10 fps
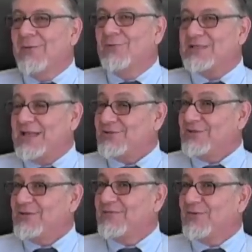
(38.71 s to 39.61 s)
was
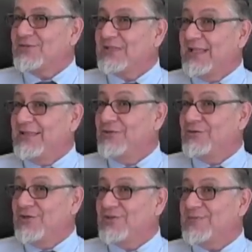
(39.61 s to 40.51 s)
actually the first Latino
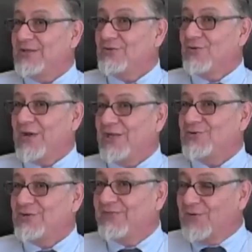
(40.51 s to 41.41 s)
U.S. medical
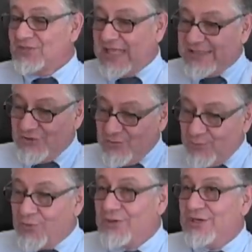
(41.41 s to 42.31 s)
graduate, the first Latino
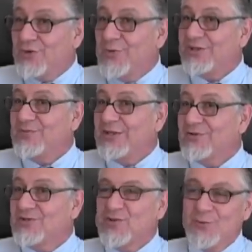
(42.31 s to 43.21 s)
born here who went to
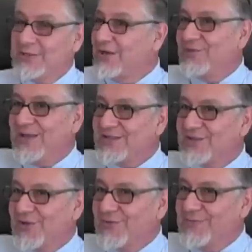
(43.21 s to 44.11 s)
medical school, not in
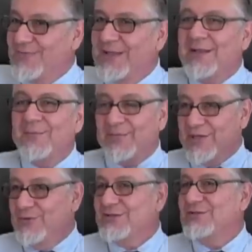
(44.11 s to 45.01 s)
Mexico, but
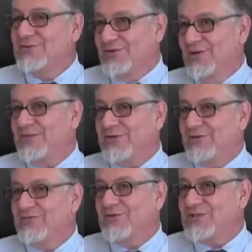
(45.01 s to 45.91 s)
he went to Columbia
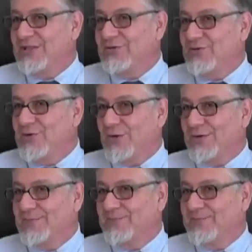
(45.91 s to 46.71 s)
University in New York.